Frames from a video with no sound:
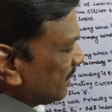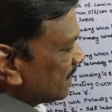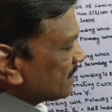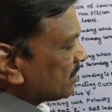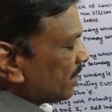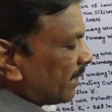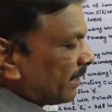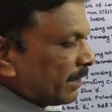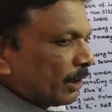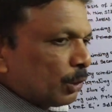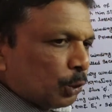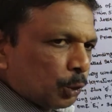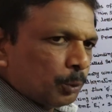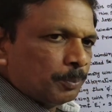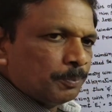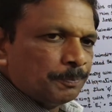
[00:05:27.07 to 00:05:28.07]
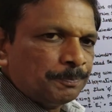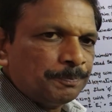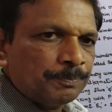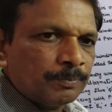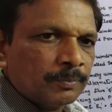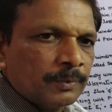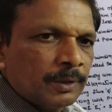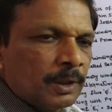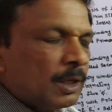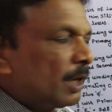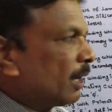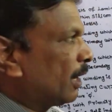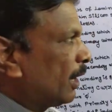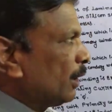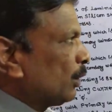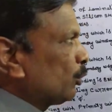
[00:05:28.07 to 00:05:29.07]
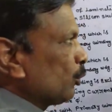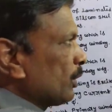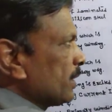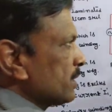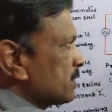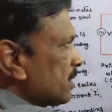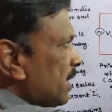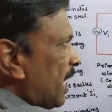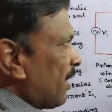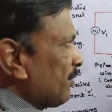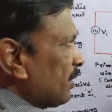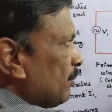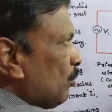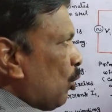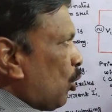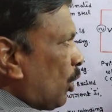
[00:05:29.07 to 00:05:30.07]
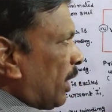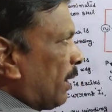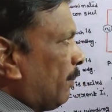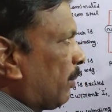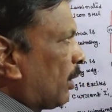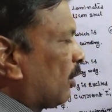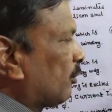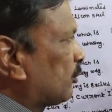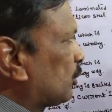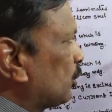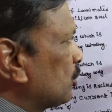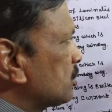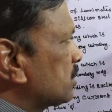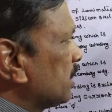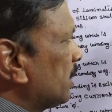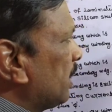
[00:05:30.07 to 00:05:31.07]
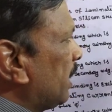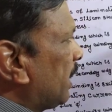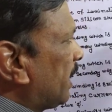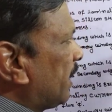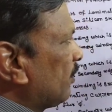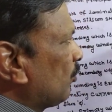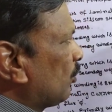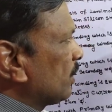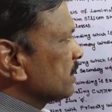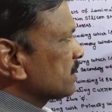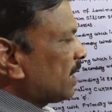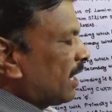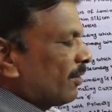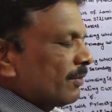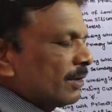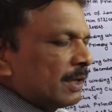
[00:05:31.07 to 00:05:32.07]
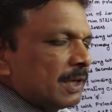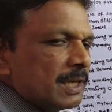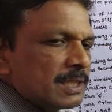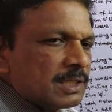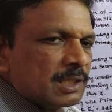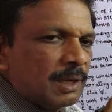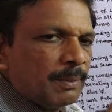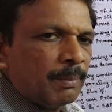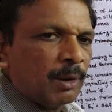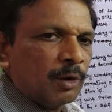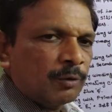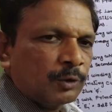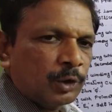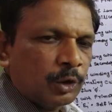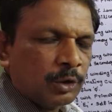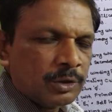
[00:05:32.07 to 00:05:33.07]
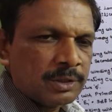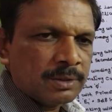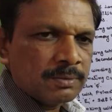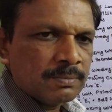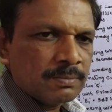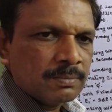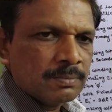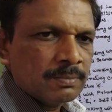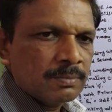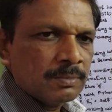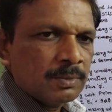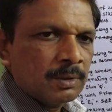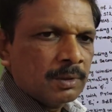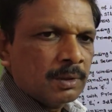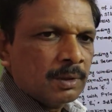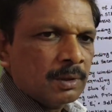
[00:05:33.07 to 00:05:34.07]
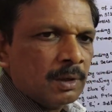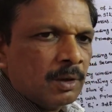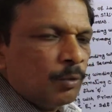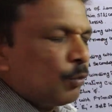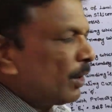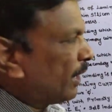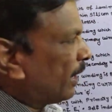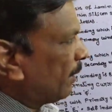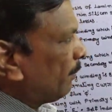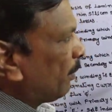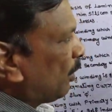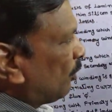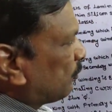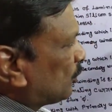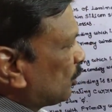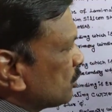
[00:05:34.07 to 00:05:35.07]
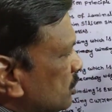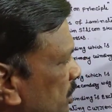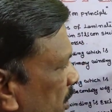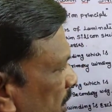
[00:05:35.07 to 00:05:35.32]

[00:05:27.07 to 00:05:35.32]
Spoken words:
less than N2, N2 is having more number of turns, N1 is having less number of turns. When number of turns